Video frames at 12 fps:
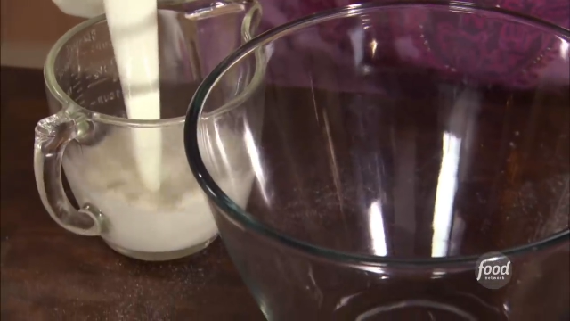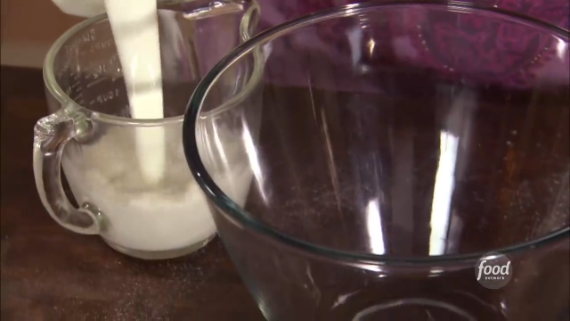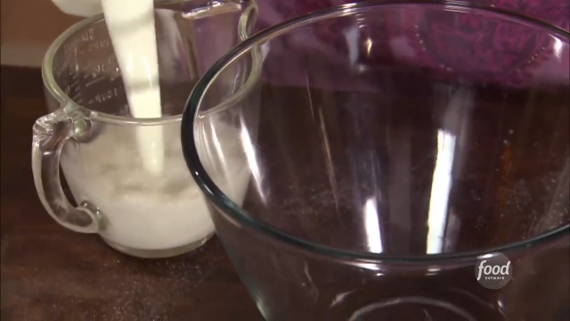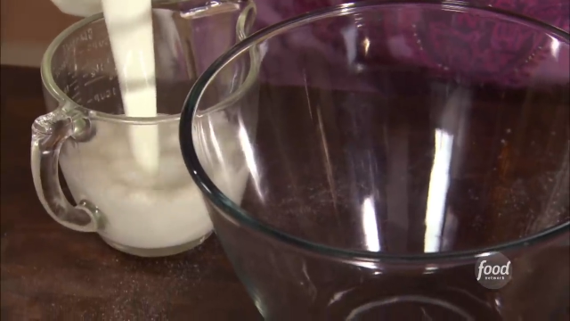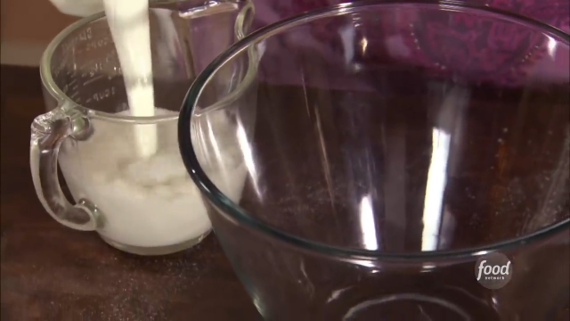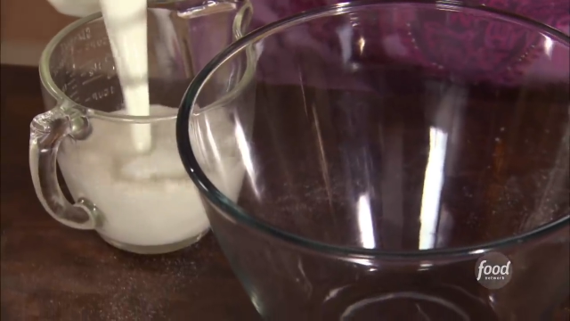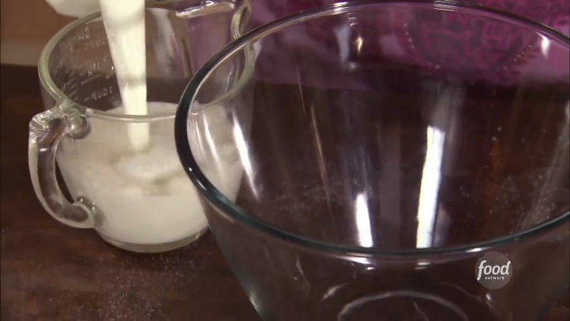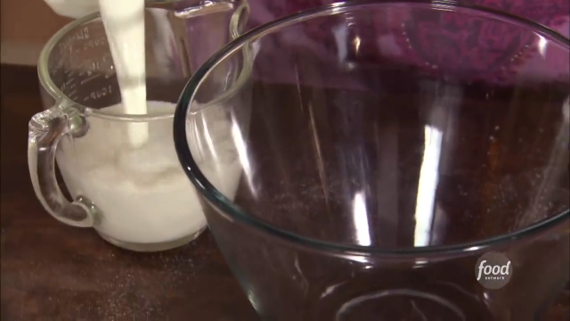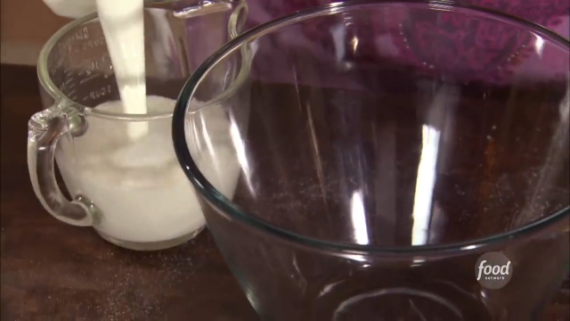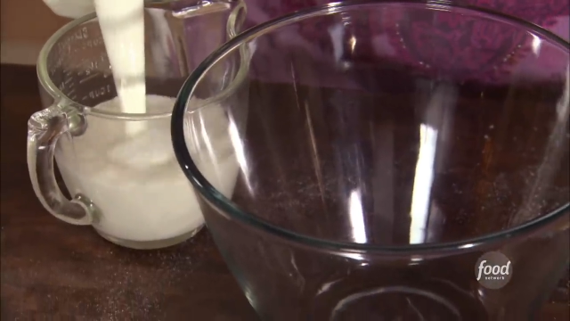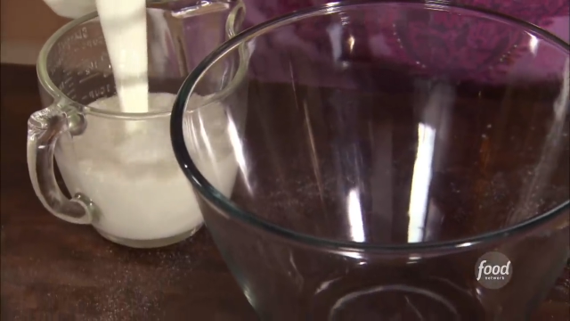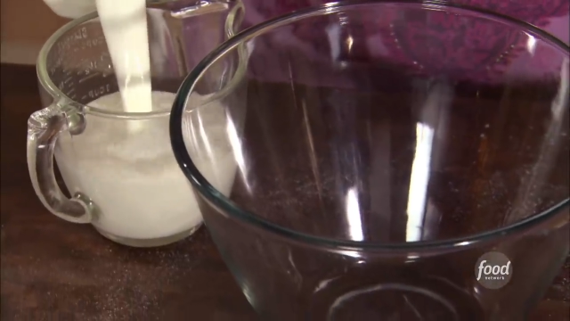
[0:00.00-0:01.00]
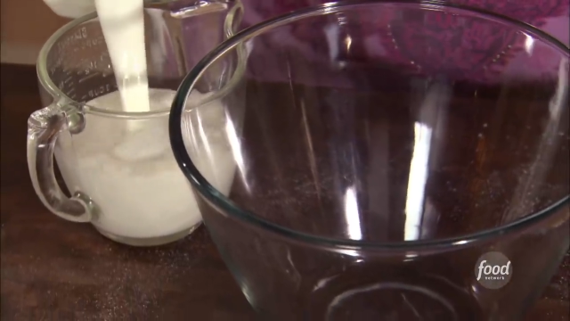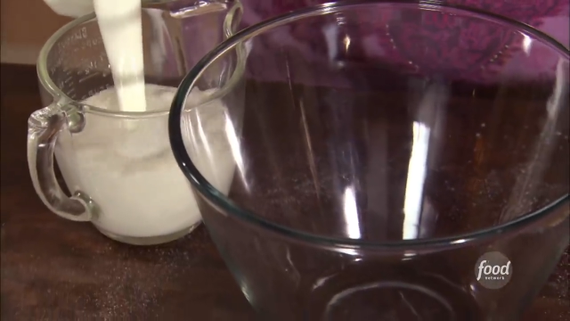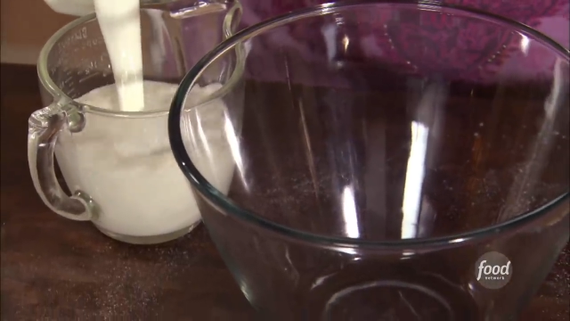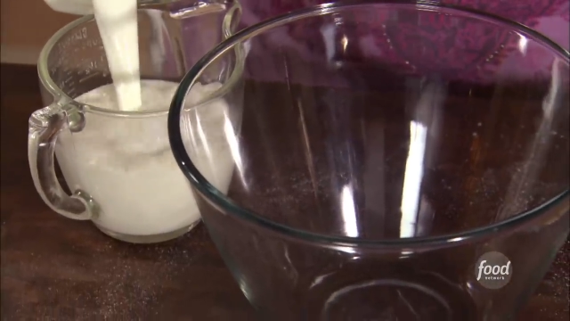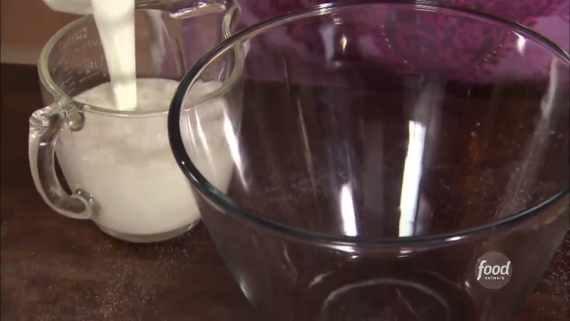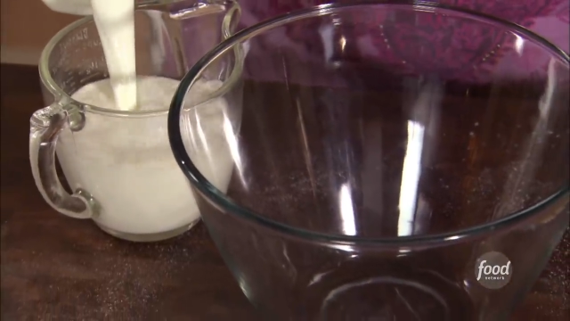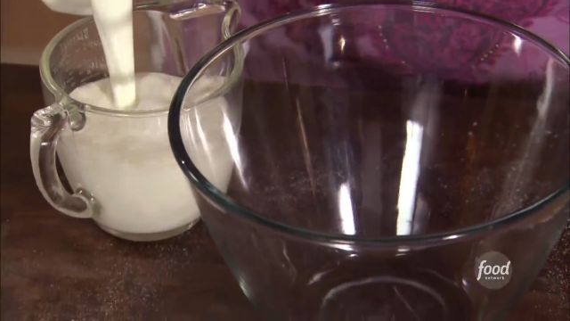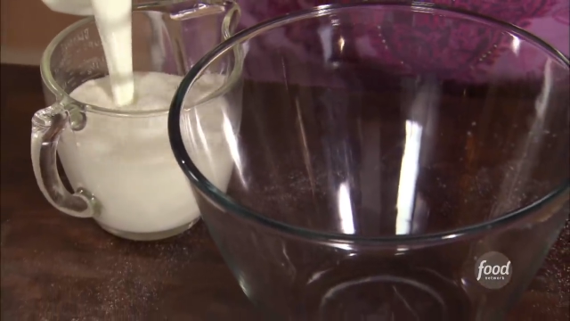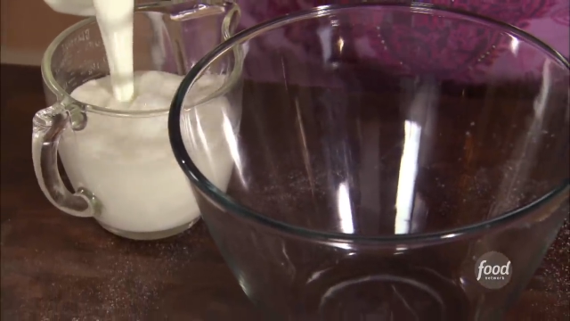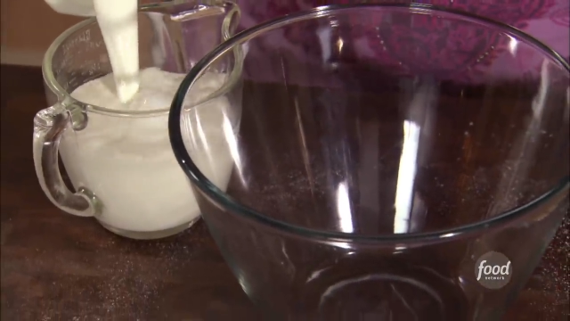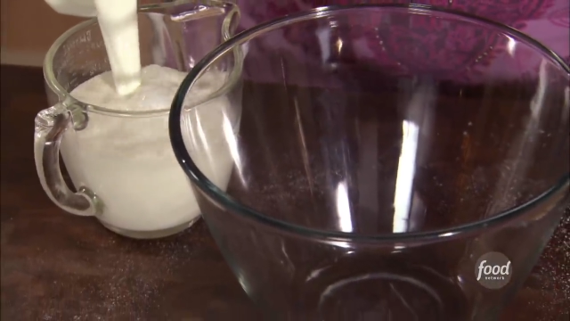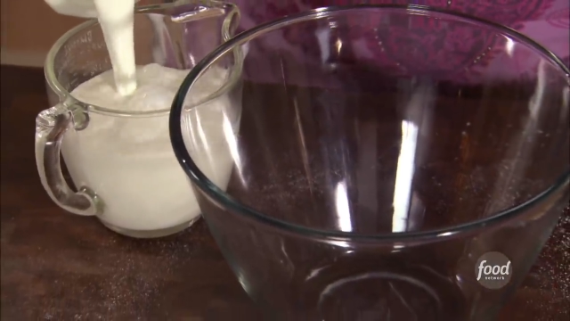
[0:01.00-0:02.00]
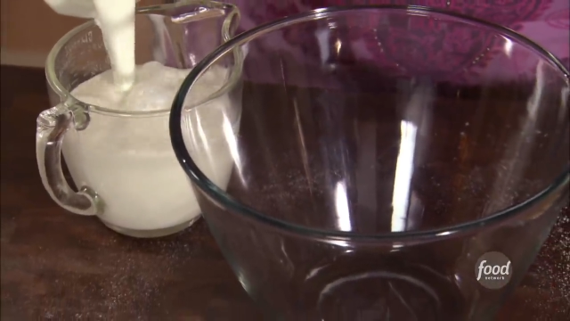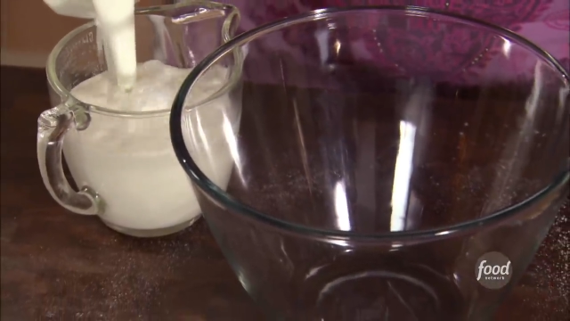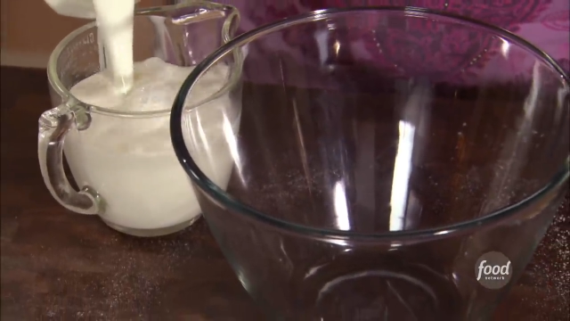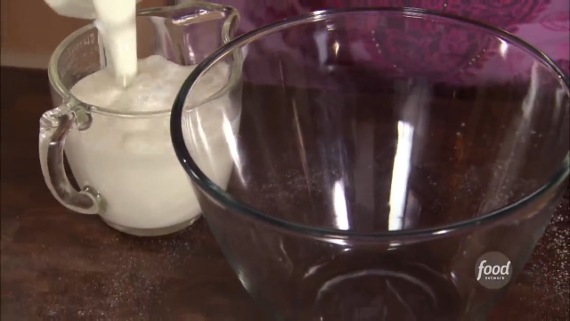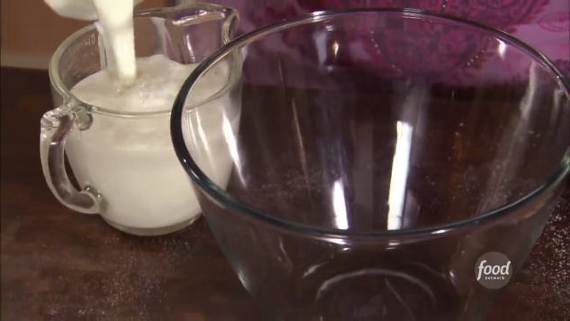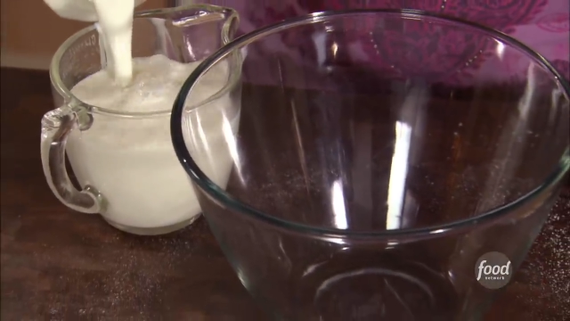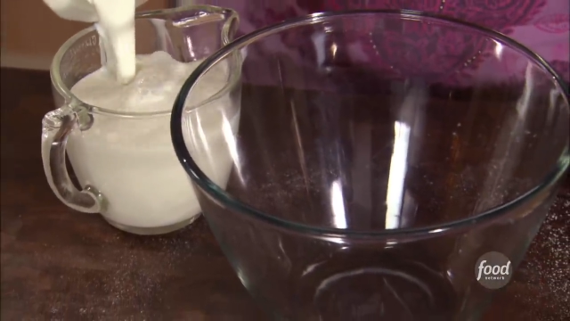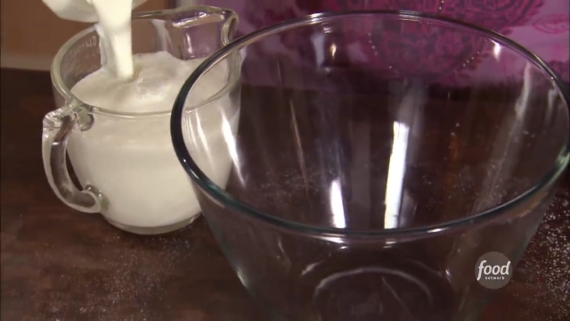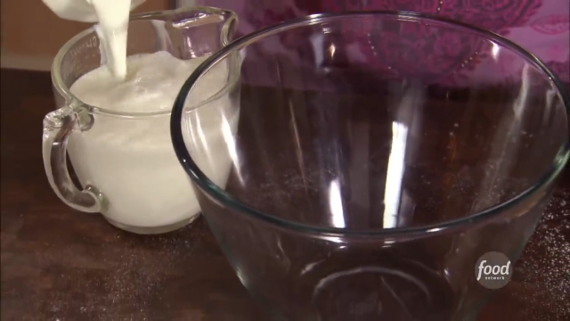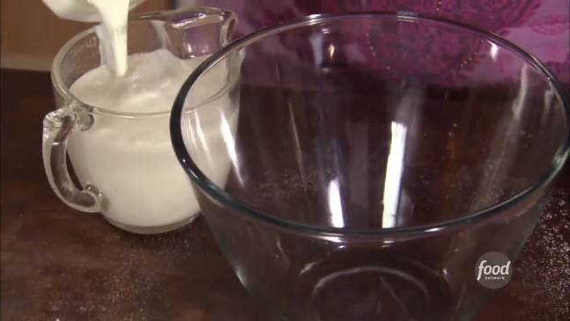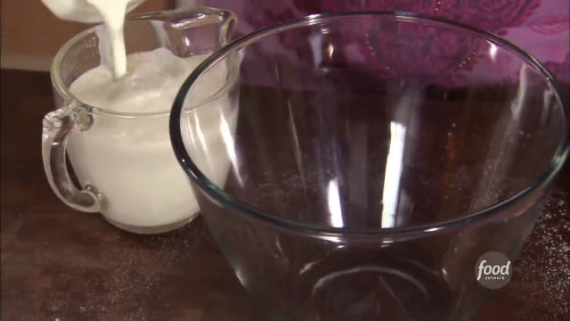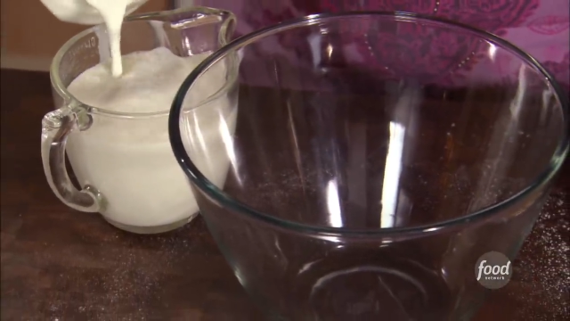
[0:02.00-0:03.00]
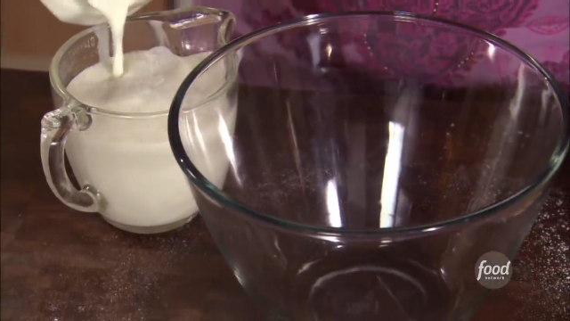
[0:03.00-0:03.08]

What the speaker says: [unreadable: no face in view]